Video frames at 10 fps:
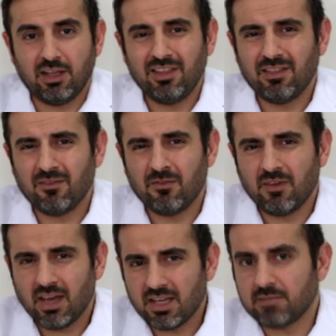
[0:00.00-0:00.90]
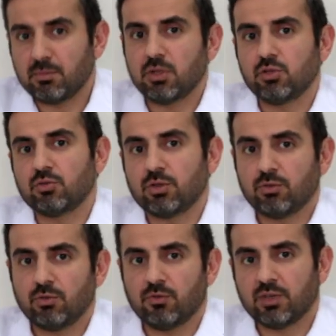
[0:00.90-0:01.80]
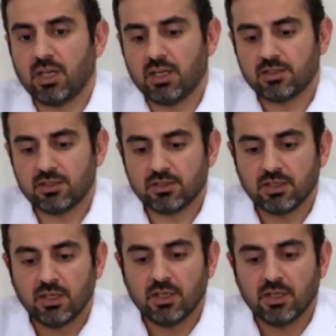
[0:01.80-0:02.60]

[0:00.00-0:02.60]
in the vast majority of cases,